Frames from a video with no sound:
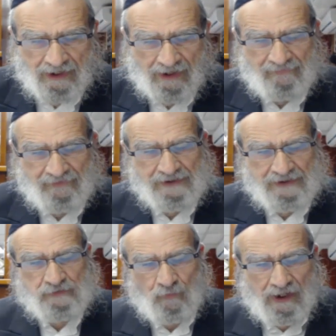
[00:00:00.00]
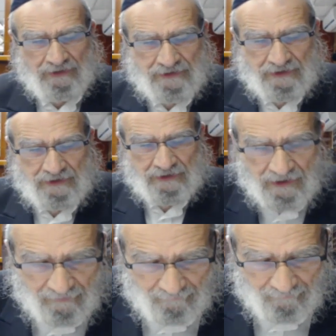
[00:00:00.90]
And this is what
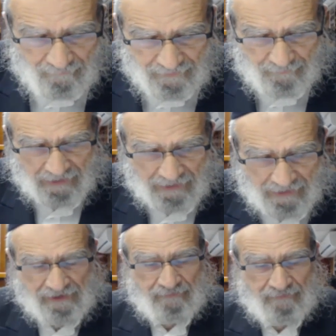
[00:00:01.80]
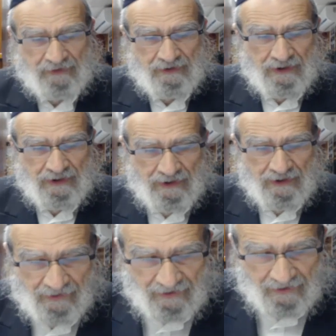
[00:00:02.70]
the Meraglim,
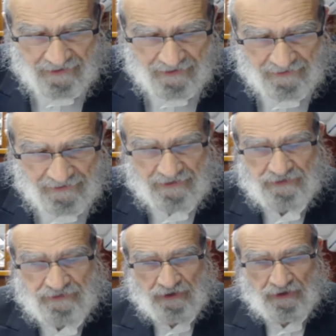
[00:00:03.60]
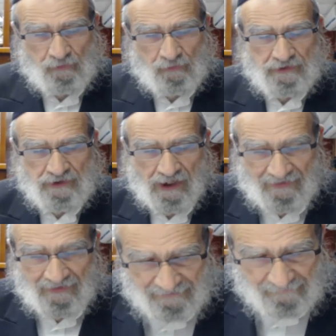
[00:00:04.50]
their inyan is Gili,
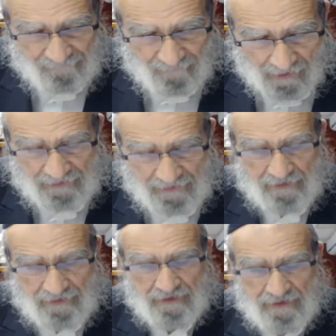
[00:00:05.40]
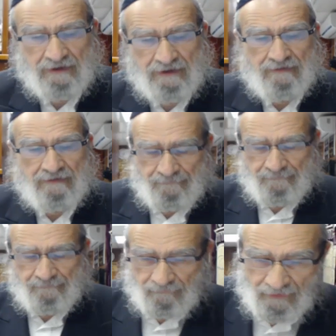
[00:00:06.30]
identifying
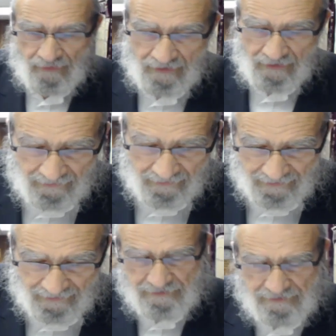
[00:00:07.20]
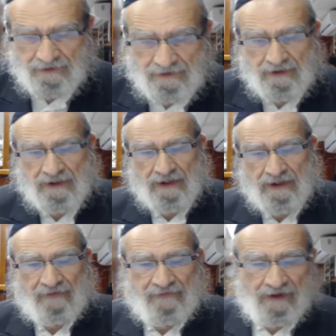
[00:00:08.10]
the land,
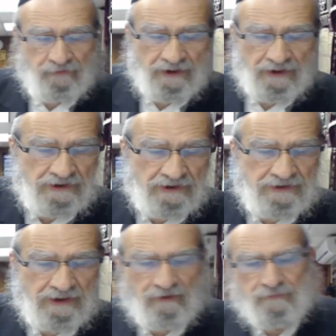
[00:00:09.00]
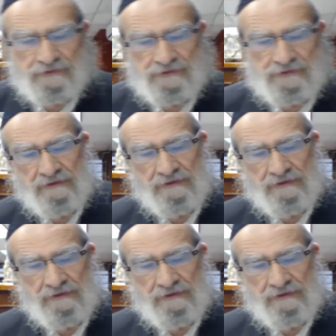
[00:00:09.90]
and therefore there is Hishchalkus